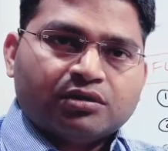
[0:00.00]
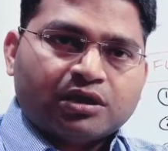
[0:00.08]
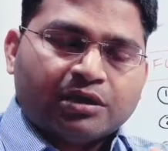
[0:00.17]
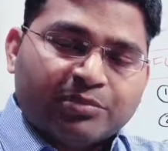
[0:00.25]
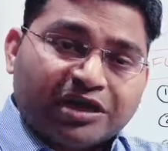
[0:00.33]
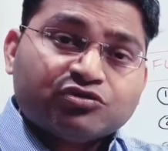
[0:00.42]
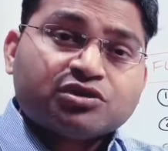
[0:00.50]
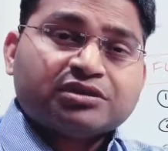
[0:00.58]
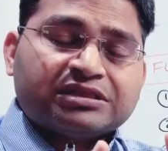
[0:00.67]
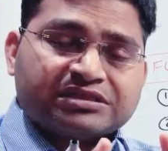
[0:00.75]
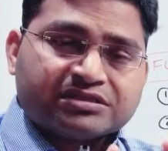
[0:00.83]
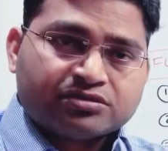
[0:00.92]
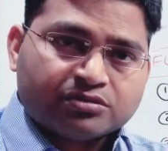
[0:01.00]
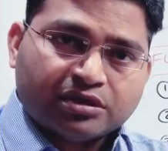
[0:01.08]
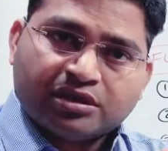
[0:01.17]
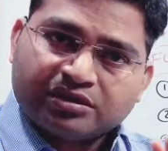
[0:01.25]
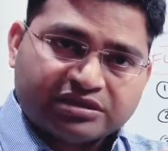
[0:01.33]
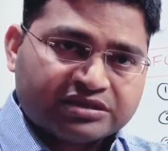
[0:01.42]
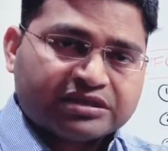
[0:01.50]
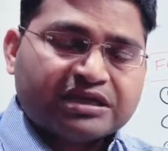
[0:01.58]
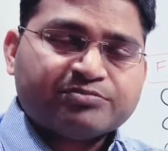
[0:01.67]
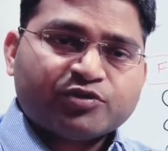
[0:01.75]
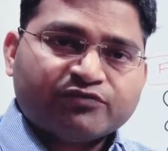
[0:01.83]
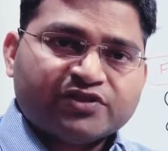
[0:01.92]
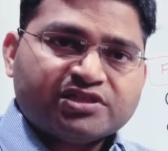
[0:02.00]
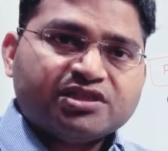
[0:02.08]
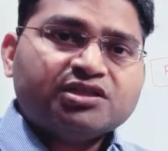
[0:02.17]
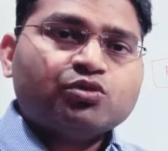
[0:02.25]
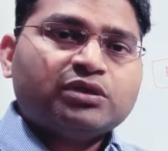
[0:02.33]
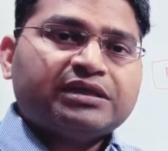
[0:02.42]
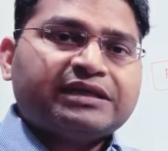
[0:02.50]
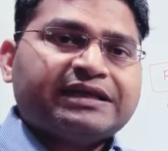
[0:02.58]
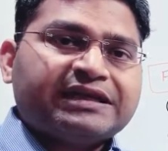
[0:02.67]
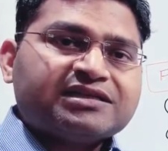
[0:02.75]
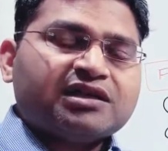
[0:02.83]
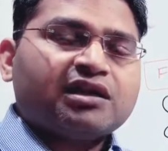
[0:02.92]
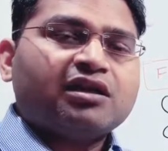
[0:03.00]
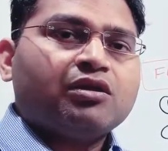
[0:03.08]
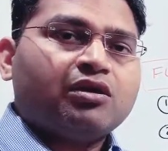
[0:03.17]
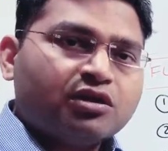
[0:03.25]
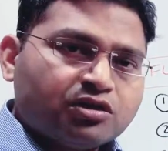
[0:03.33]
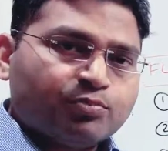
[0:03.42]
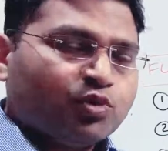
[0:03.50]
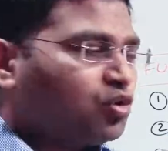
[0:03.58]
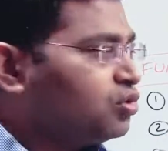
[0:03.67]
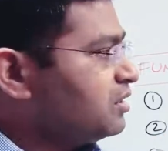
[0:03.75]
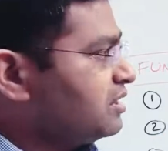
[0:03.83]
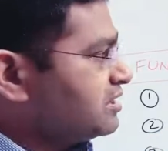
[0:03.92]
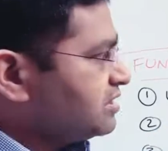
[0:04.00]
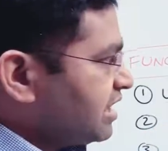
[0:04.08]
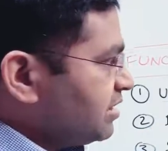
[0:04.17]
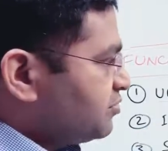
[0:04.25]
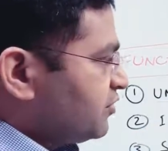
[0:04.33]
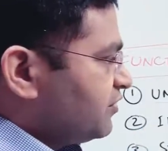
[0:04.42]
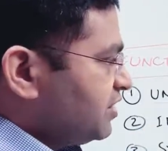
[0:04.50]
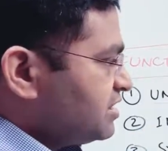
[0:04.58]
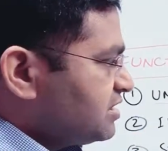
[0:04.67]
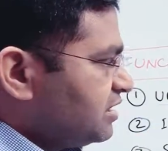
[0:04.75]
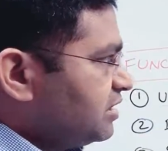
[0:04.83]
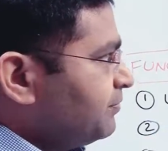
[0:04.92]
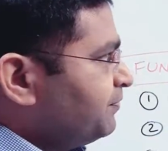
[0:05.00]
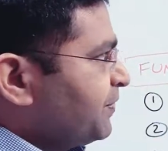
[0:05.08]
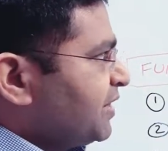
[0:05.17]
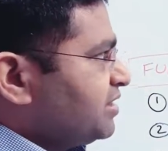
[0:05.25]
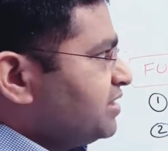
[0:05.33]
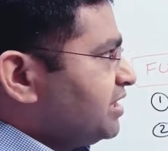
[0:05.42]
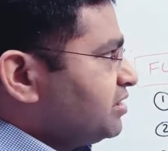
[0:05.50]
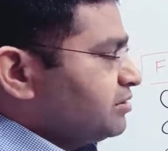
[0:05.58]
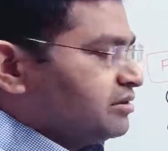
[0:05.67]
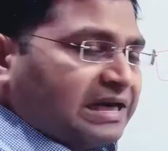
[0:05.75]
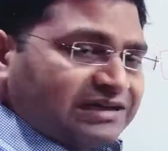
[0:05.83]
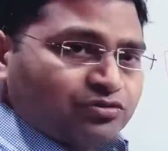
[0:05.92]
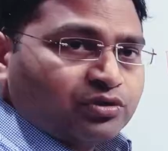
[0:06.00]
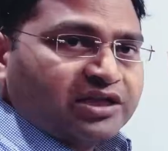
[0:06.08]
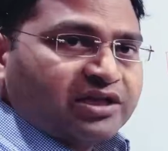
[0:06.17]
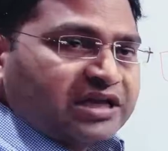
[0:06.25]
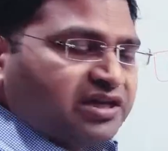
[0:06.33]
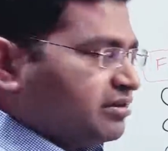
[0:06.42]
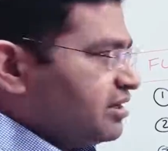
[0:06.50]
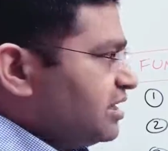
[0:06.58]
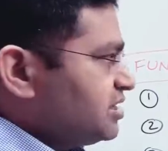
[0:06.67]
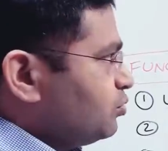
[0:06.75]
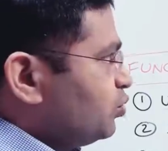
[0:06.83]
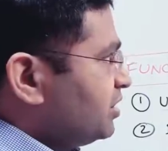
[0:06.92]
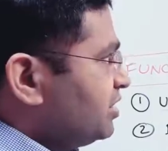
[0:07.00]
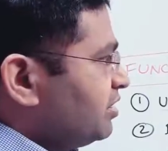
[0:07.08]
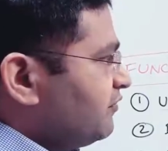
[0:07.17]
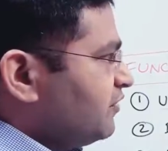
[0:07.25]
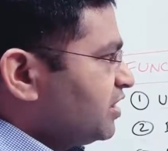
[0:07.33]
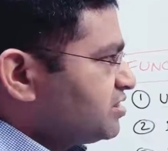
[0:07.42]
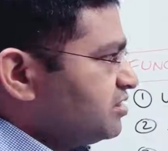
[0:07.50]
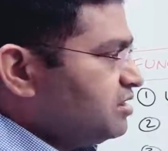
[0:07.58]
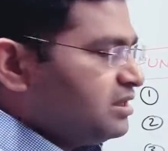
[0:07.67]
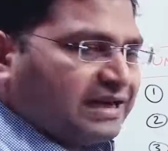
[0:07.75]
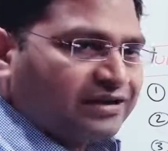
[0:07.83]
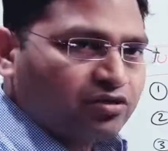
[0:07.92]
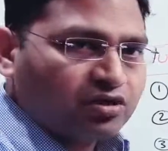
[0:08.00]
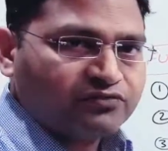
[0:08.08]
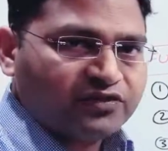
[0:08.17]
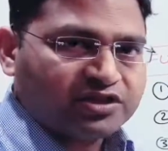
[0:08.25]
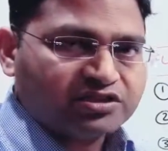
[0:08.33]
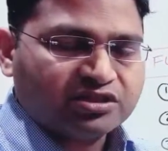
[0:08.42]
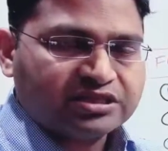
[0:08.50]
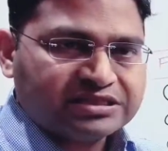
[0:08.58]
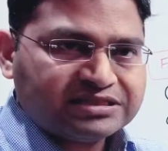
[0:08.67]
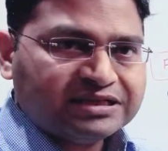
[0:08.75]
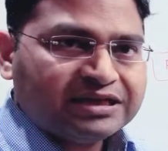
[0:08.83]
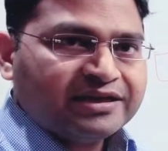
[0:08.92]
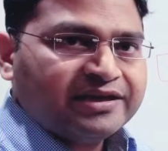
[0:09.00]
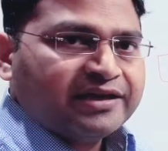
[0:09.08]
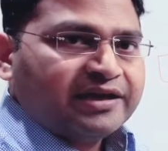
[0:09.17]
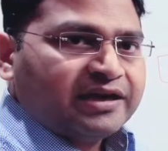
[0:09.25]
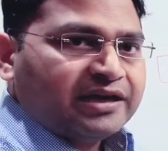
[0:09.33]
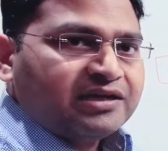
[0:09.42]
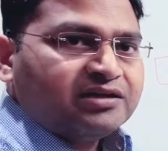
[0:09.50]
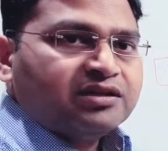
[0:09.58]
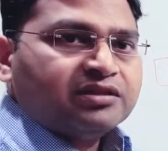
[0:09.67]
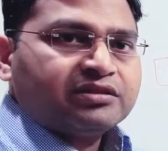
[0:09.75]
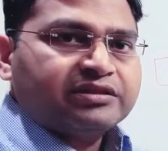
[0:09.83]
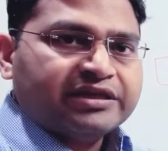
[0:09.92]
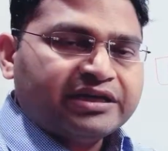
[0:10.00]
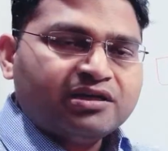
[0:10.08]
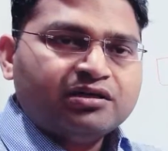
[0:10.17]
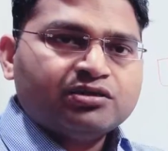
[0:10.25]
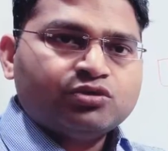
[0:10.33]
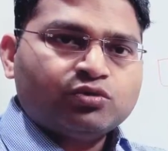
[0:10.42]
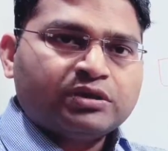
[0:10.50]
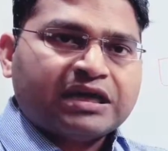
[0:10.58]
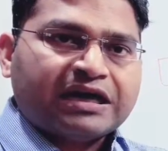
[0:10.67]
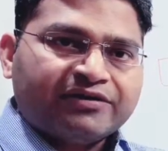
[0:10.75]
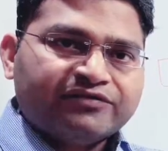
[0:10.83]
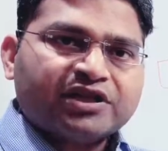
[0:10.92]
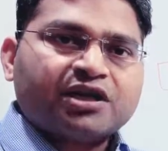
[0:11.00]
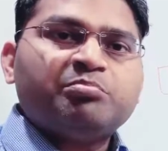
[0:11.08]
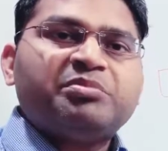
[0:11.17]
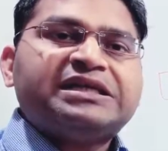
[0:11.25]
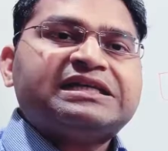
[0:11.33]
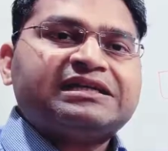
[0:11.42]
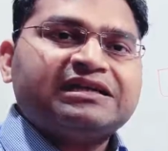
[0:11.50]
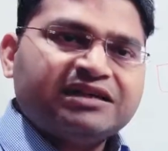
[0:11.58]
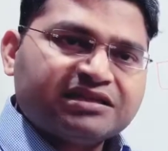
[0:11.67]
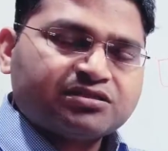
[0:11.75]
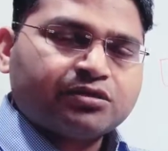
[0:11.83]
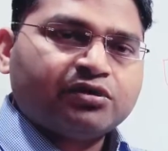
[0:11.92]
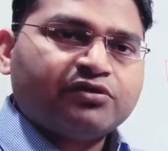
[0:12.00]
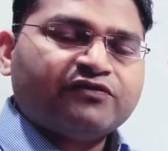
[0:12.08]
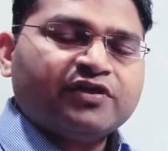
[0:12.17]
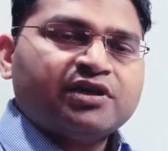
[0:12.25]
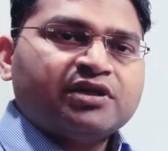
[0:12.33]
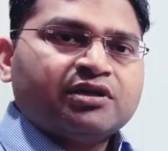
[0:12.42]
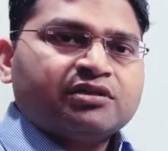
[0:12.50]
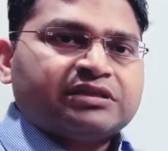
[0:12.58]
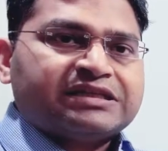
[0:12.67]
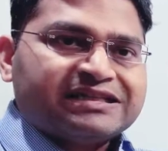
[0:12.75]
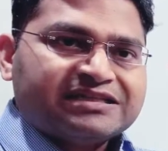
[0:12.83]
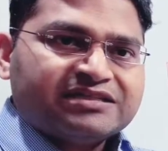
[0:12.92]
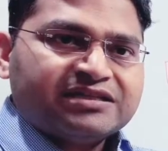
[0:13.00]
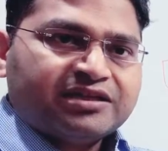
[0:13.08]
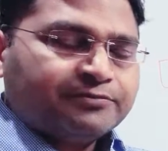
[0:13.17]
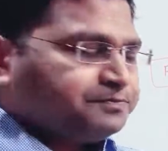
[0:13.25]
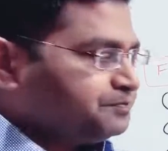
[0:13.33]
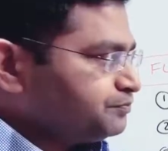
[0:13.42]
about the, uh, the types of testing, you will get a lot more types of testing that, that you can categorize within the functional and non-functional testing. And then you will have the complete list of the testing,